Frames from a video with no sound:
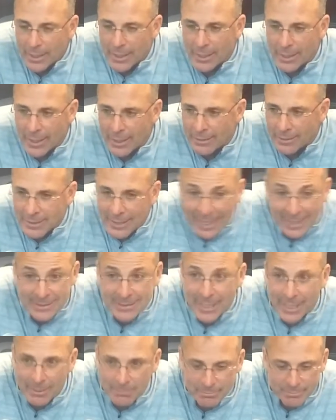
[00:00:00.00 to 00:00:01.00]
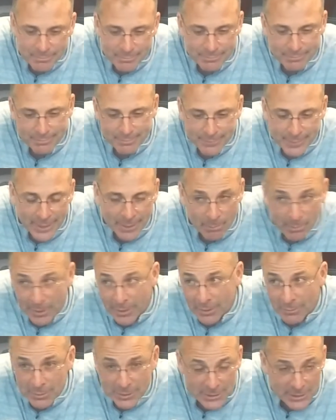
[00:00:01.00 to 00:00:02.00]
And then the next time, you know,
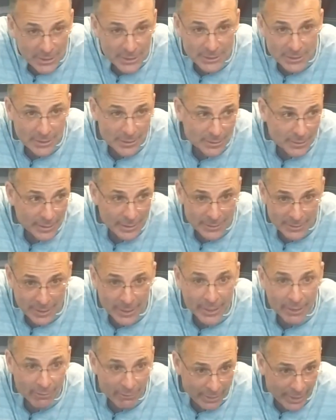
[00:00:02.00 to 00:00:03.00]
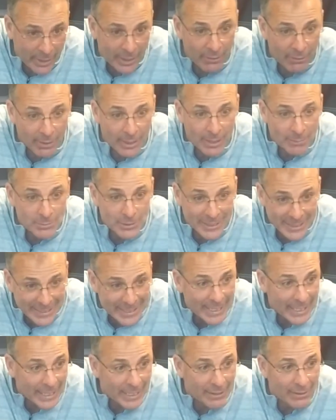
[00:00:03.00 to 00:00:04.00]
Peterman sees it, he's thinking, okay, here it comes
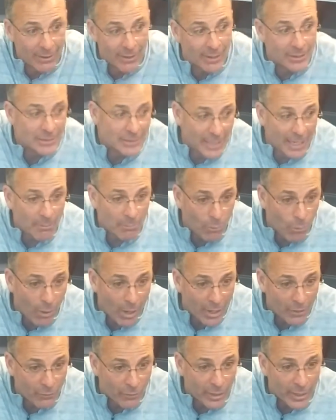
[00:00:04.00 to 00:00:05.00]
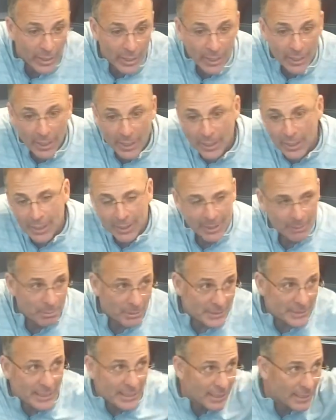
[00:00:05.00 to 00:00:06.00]
again. They're going to stop Quadri
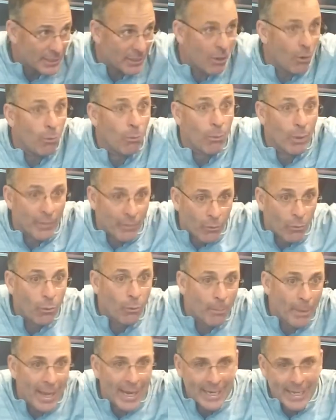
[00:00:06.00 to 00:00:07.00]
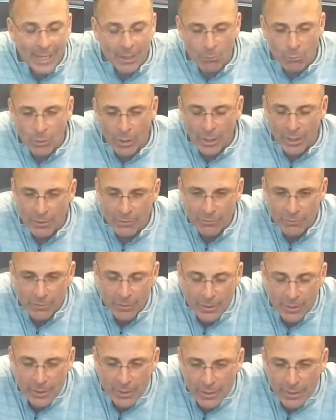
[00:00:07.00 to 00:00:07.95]
because he doesn't know what the whole back end was.